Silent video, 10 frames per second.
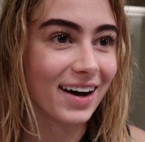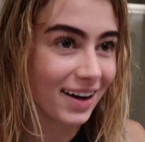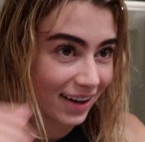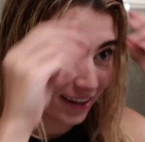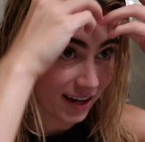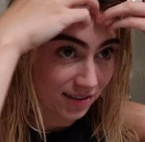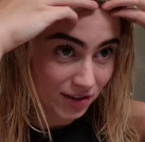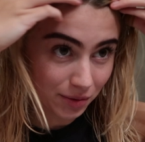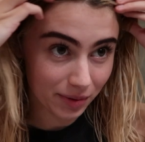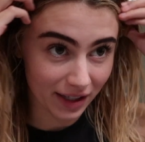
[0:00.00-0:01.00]
I have
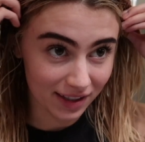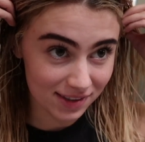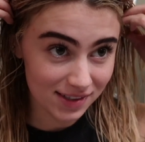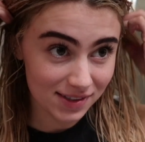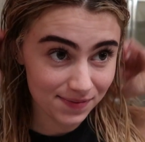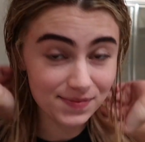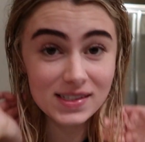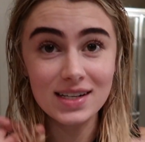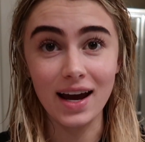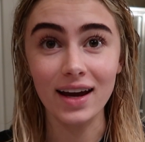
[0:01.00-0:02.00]
no plans
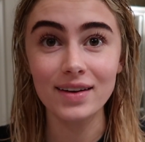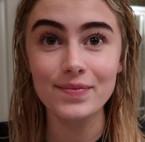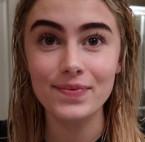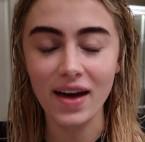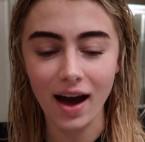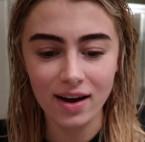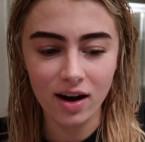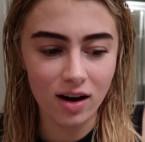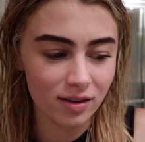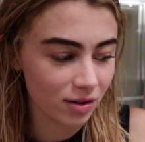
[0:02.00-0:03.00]
tonight. I
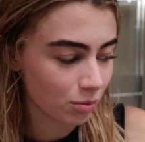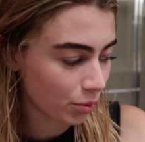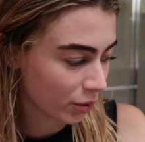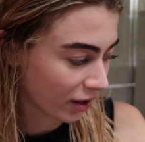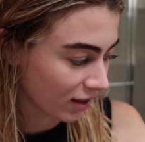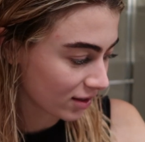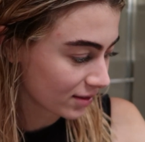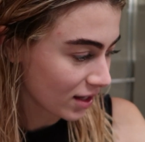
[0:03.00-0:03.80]
got a little bored.